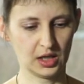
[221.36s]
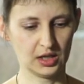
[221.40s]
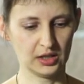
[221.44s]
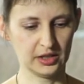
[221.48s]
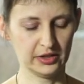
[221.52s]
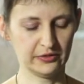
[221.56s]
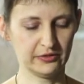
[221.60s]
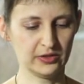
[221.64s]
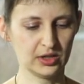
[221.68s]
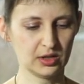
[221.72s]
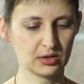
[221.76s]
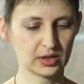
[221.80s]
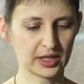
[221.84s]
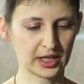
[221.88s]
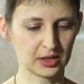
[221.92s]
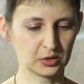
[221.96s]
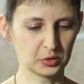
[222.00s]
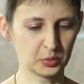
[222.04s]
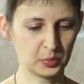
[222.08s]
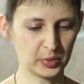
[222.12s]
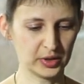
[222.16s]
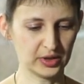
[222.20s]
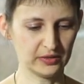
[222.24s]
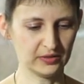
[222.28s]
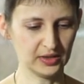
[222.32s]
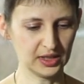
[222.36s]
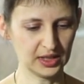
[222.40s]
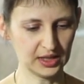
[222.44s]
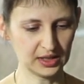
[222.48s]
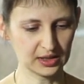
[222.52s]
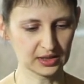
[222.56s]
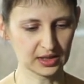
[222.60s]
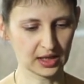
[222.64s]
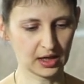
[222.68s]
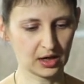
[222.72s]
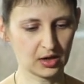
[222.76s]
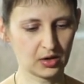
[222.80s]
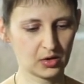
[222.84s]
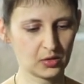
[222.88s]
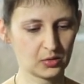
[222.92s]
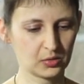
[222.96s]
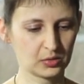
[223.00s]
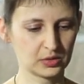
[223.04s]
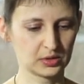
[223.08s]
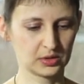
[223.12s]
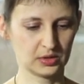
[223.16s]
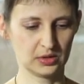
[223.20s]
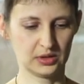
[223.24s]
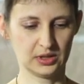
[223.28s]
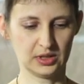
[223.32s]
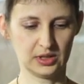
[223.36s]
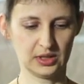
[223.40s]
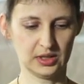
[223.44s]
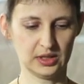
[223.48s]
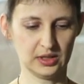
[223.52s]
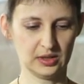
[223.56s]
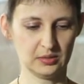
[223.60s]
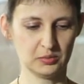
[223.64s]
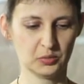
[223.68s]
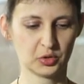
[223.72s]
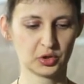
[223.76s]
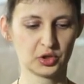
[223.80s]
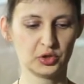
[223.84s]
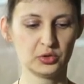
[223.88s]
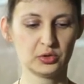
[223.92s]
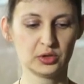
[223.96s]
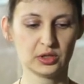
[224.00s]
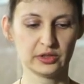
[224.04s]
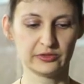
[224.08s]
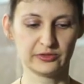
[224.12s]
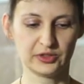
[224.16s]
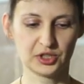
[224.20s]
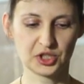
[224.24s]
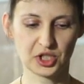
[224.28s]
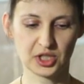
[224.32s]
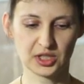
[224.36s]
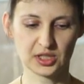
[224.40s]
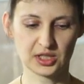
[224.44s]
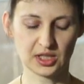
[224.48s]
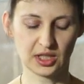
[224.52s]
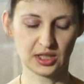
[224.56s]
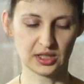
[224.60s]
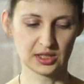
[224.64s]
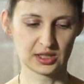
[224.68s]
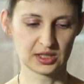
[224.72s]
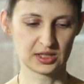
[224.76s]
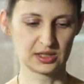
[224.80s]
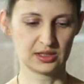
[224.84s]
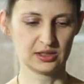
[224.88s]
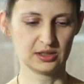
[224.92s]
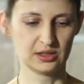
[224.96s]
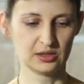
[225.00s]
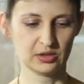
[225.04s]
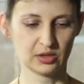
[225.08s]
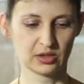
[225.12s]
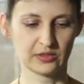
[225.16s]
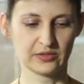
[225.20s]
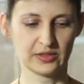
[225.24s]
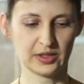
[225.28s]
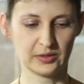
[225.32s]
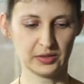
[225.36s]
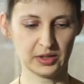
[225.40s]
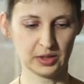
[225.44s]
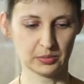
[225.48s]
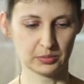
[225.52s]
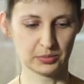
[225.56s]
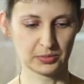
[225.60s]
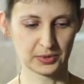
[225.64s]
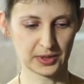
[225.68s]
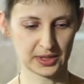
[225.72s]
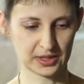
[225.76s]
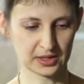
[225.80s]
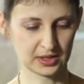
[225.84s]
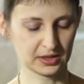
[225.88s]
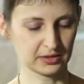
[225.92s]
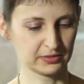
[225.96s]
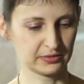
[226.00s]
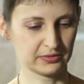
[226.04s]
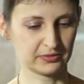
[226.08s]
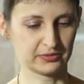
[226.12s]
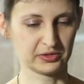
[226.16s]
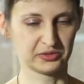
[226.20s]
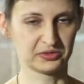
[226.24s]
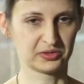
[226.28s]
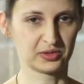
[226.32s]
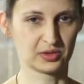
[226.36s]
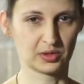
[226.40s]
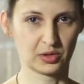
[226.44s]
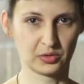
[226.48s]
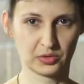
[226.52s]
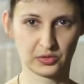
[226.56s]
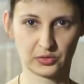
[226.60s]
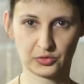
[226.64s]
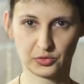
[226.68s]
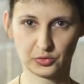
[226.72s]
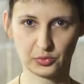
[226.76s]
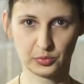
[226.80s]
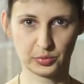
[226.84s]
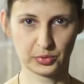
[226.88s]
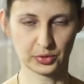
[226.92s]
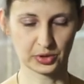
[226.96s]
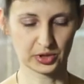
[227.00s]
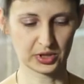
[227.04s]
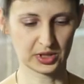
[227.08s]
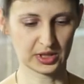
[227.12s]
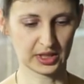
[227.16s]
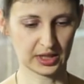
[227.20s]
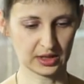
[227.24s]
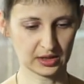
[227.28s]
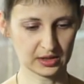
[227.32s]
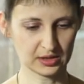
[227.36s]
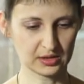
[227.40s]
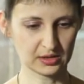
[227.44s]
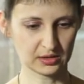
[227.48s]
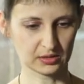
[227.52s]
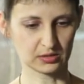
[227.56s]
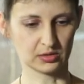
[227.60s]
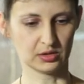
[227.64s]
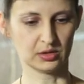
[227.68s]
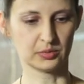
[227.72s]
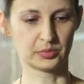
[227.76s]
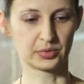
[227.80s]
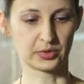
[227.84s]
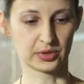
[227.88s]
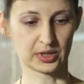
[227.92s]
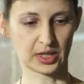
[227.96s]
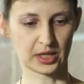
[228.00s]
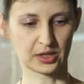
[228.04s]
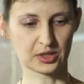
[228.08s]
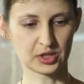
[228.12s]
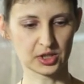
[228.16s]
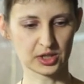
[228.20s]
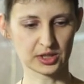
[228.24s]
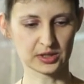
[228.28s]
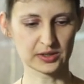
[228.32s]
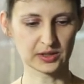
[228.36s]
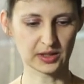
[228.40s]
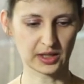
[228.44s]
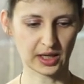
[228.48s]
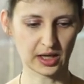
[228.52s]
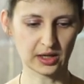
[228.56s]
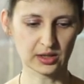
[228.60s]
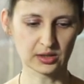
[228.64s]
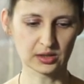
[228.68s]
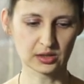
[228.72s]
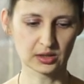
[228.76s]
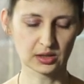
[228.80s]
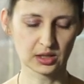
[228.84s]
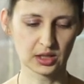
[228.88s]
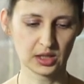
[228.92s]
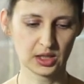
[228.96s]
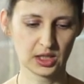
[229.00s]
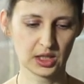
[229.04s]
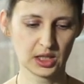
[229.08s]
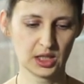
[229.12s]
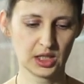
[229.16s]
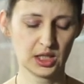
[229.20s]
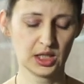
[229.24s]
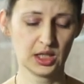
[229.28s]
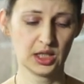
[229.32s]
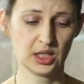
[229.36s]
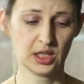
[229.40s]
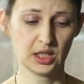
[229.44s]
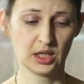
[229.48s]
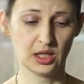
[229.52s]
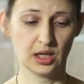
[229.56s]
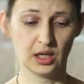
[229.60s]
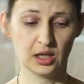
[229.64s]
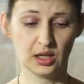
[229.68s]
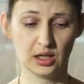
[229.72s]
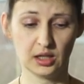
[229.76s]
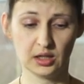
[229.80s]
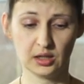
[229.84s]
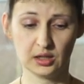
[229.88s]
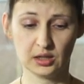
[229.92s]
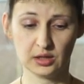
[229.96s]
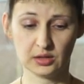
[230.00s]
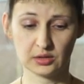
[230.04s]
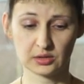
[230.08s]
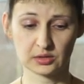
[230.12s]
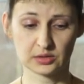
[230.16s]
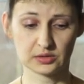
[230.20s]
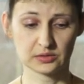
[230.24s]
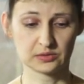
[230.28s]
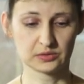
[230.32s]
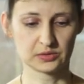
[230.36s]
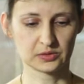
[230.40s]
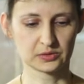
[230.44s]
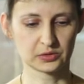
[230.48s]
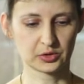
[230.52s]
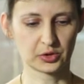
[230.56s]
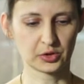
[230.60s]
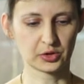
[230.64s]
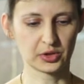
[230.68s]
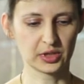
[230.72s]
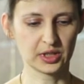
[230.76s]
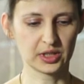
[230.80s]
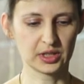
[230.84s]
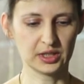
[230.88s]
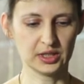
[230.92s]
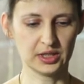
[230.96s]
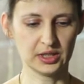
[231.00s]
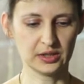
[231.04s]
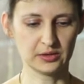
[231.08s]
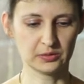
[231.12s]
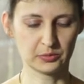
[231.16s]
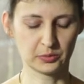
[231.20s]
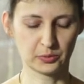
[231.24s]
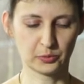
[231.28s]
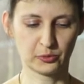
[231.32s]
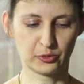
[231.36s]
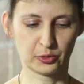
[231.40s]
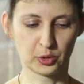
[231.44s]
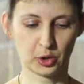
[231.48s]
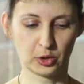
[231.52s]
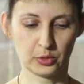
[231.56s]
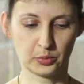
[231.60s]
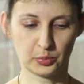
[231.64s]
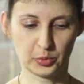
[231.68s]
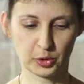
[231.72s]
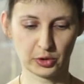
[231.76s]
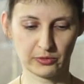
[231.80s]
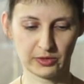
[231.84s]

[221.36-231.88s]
If we look at OPV now, the module efficiency is still not very impressive, with around 2% on a production scale. Currently, per